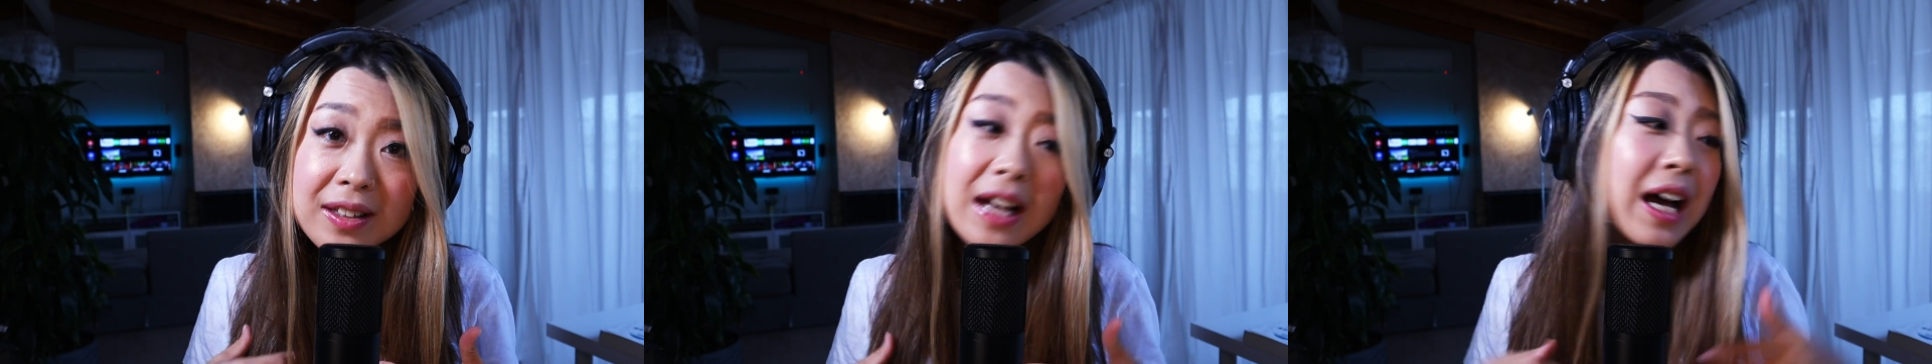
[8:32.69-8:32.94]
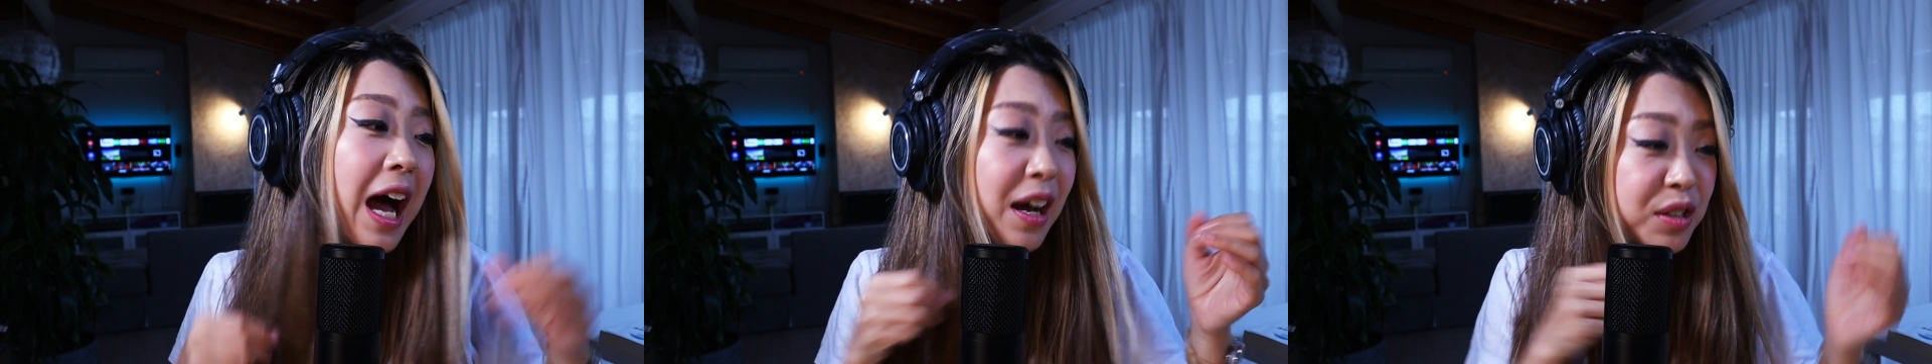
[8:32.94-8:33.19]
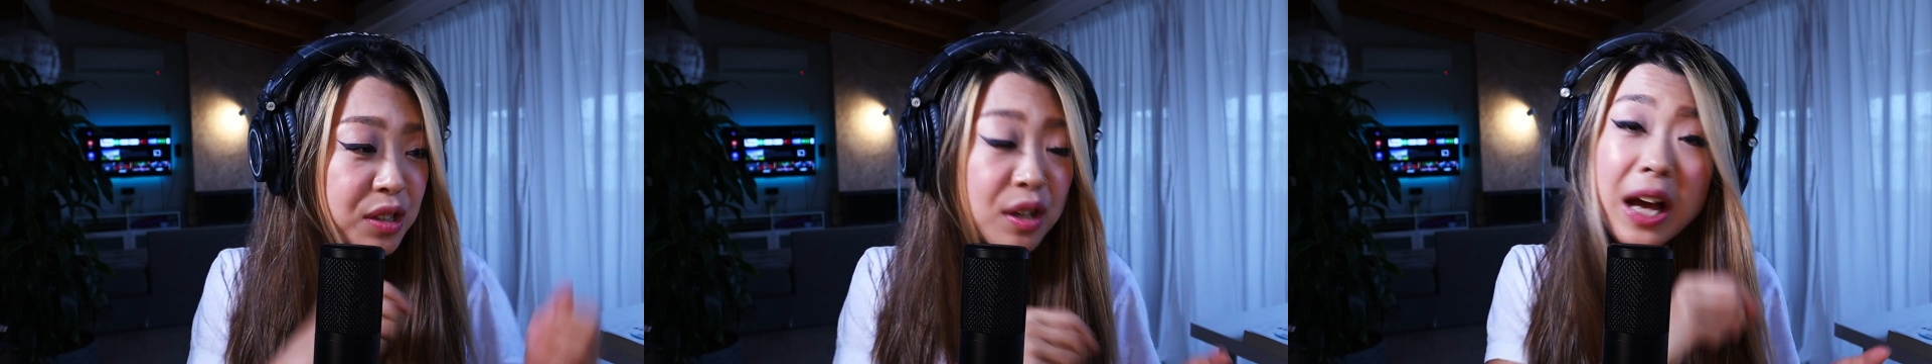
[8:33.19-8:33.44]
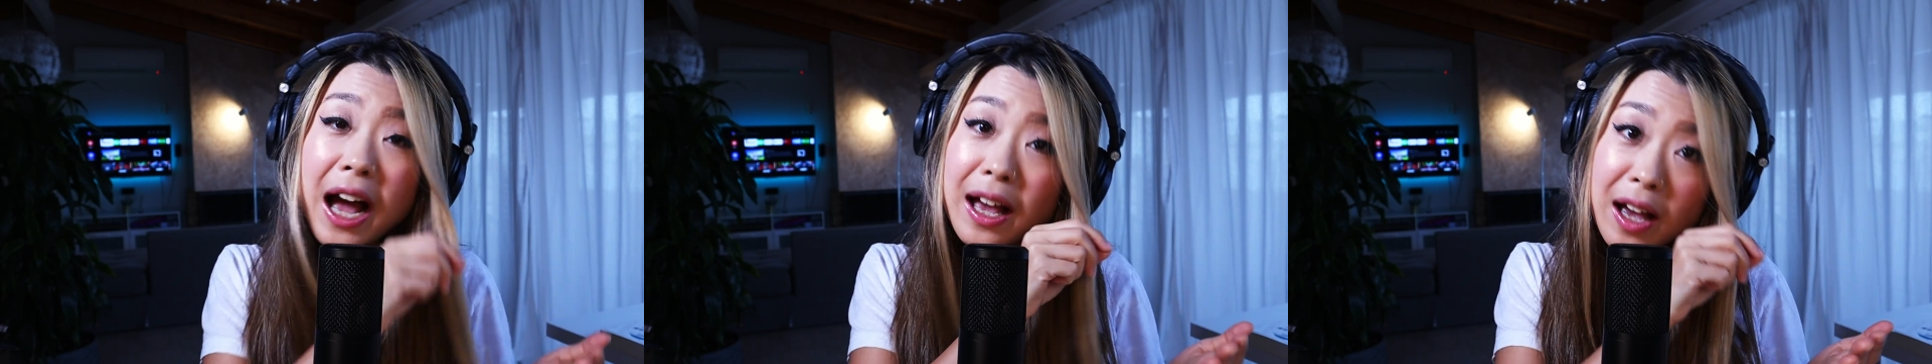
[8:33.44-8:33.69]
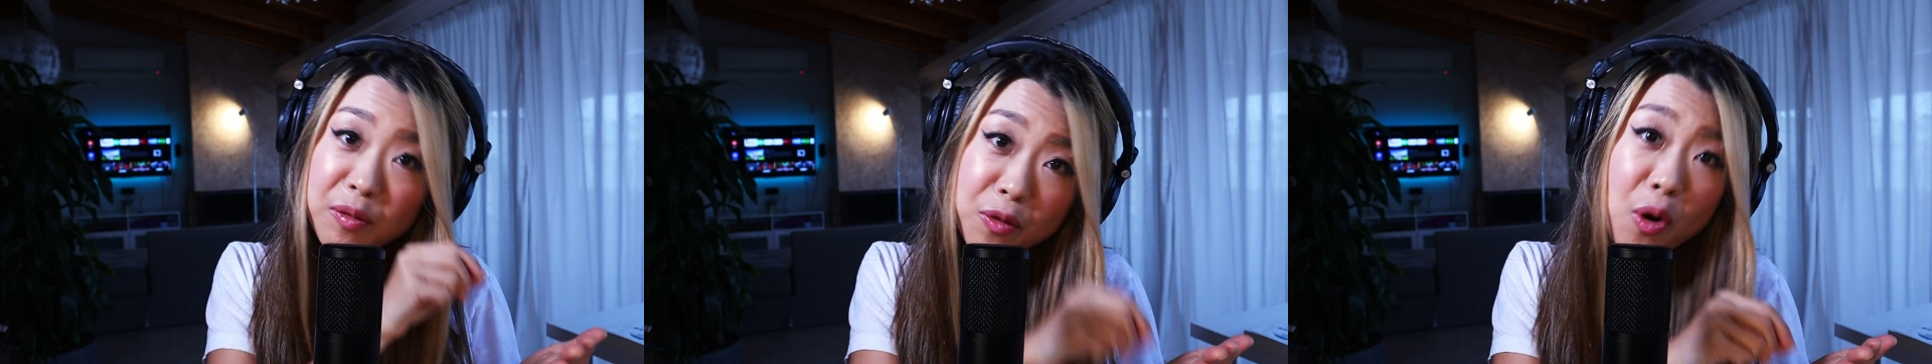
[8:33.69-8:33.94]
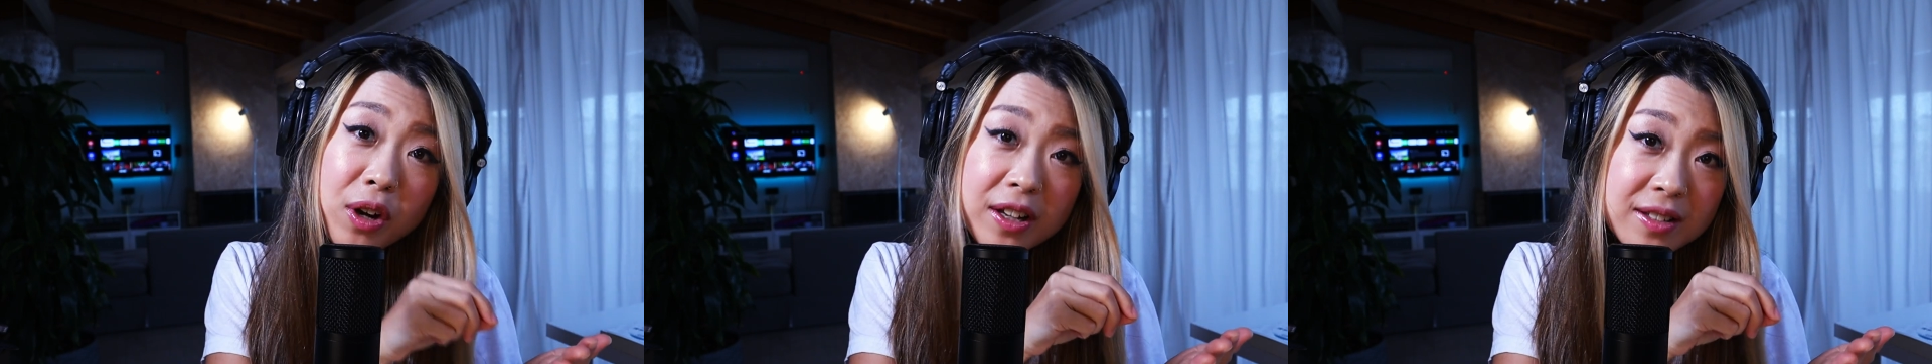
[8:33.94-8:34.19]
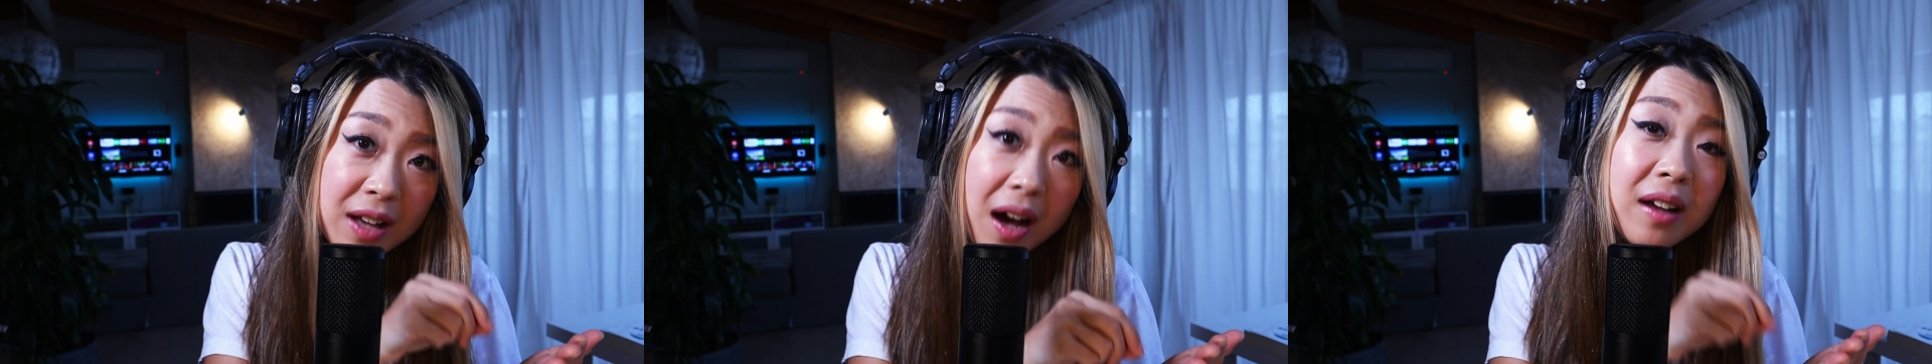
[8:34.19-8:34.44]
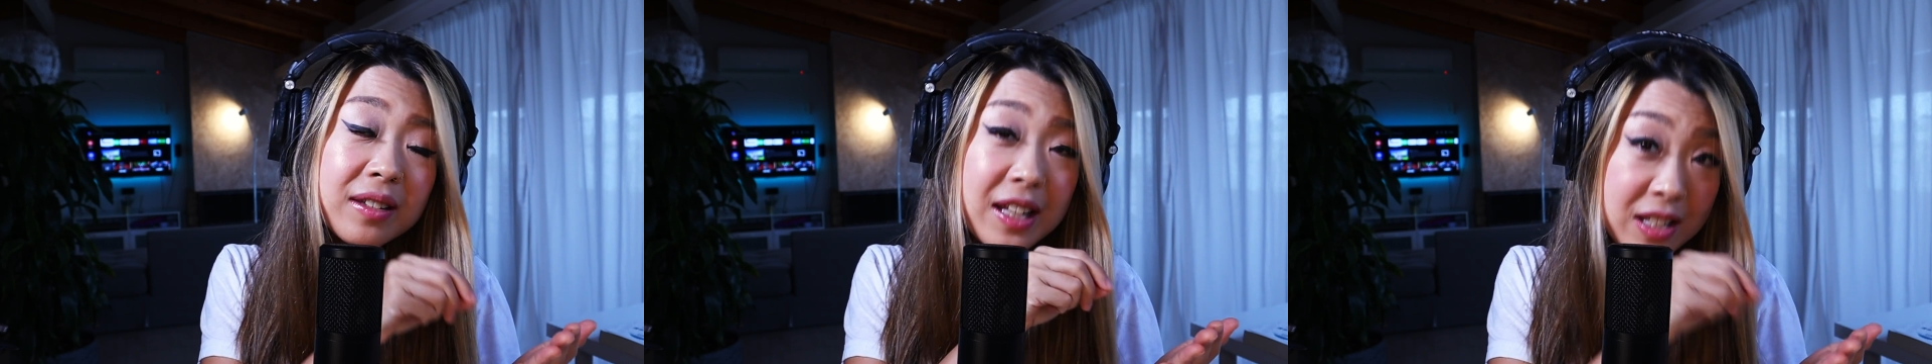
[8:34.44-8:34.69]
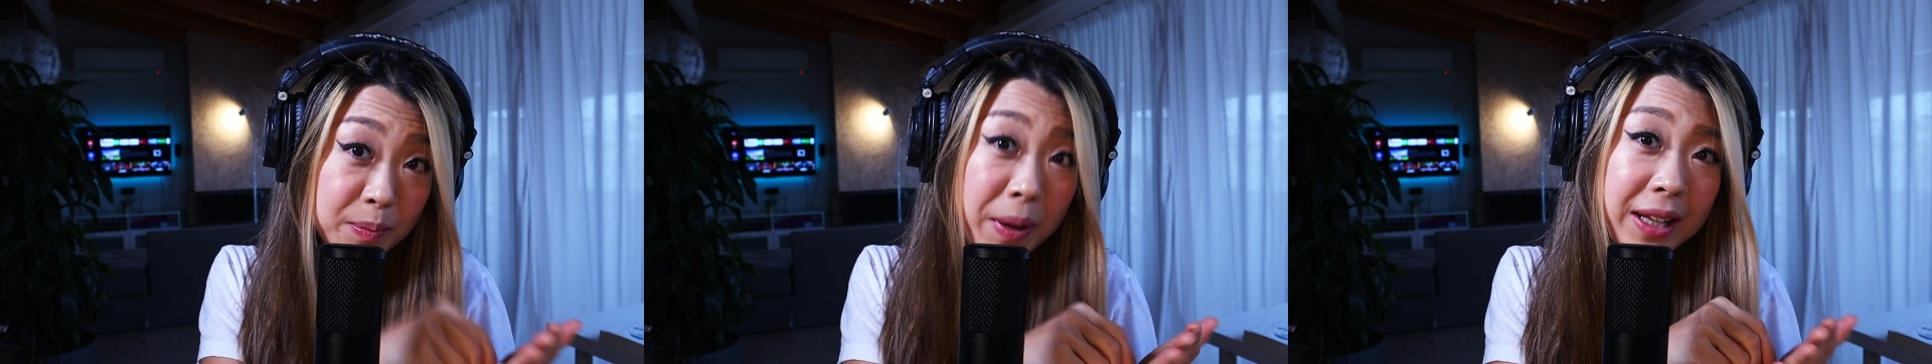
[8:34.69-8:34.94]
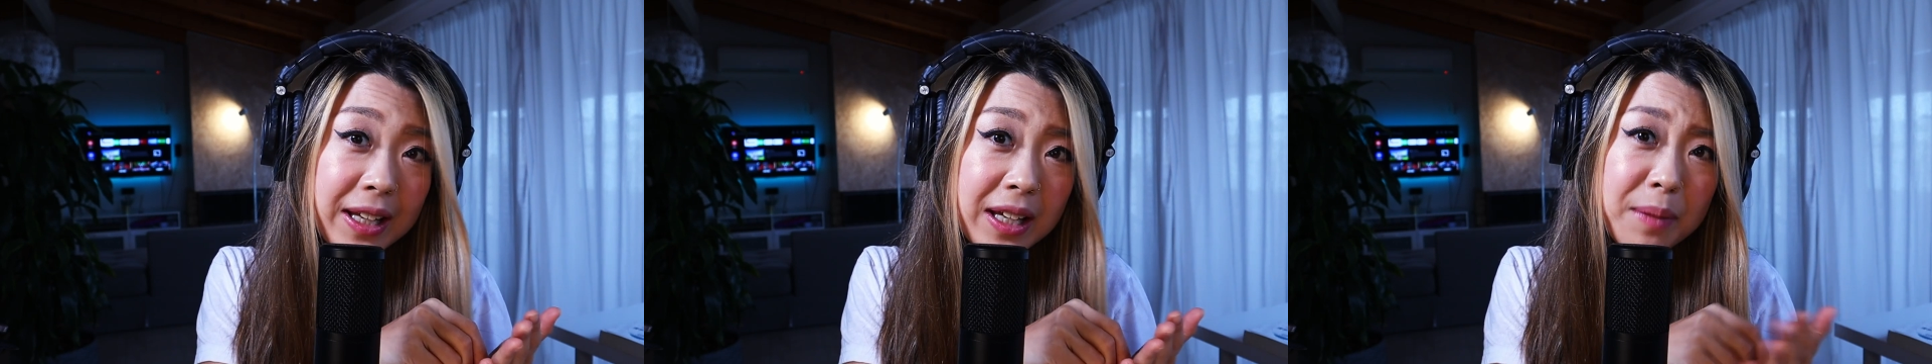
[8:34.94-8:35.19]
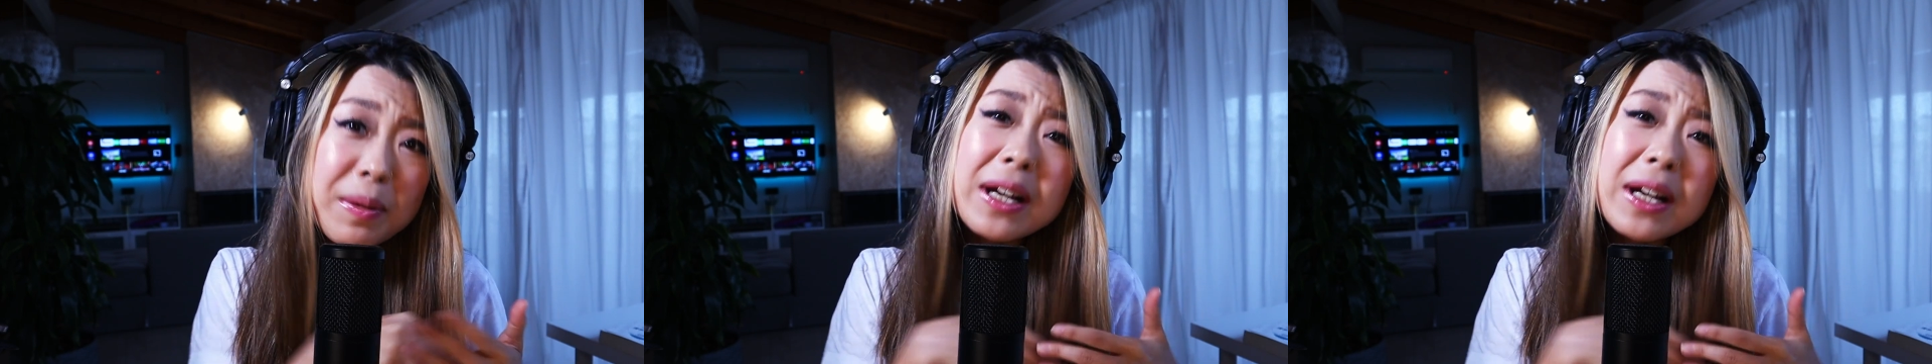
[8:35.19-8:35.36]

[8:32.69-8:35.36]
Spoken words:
than actually I focus on the spelling